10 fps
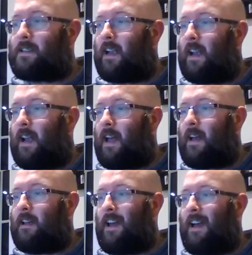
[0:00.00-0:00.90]

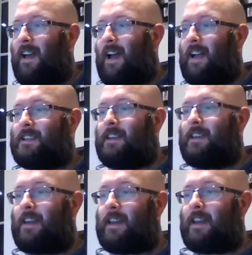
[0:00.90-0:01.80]
Sinclair,
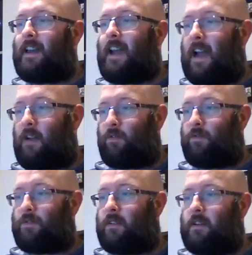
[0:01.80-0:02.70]
and King
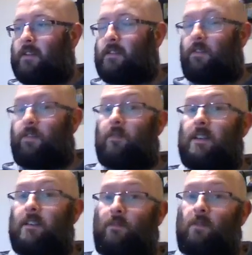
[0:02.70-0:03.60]
Harold? So
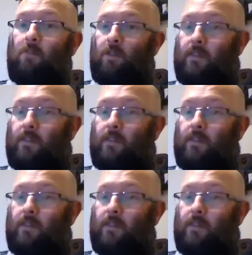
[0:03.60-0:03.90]
3 different